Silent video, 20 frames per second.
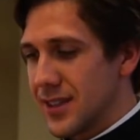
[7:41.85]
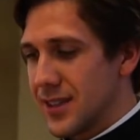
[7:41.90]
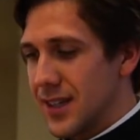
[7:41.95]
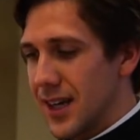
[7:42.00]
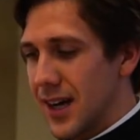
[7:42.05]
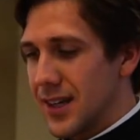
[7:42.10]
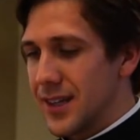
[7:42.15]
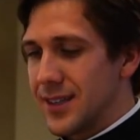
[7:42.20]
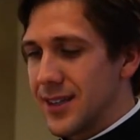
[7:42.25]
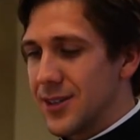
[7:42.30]

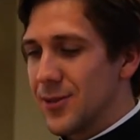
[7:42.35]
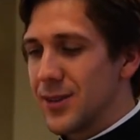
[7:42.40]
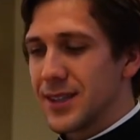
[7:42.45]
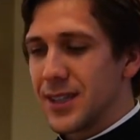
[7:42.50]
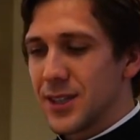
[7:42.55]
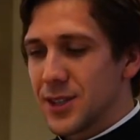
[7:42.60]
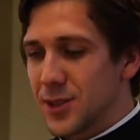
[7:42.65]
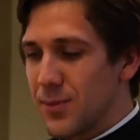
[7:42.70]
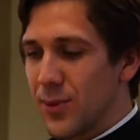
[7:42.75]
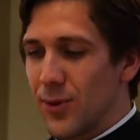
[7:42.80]
how to deal with
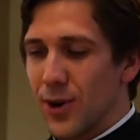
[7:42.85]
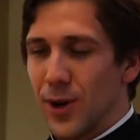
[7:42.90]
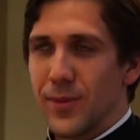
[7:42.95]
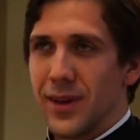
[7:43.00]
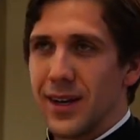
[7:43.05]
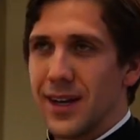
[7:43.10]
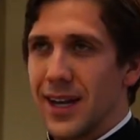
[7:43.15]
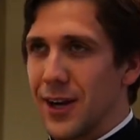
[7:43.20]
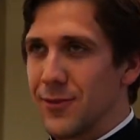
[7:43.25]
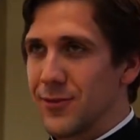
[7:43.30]

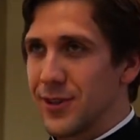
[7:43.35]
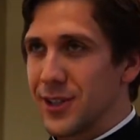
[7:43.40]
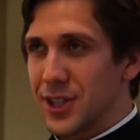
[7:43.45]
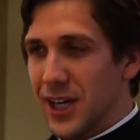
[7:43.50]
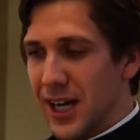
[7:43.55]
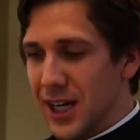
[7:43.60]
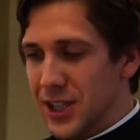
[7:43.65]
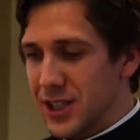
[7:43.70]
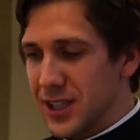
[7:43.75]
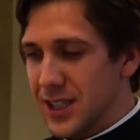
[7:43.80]
disappointment and
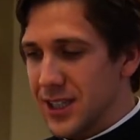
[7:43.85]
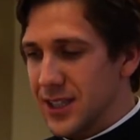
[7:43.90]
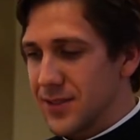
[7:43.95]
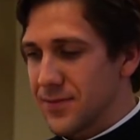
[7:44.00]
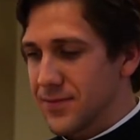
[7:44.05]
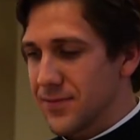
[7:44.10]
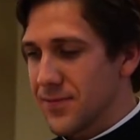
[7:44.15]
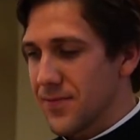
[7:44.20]
rejection,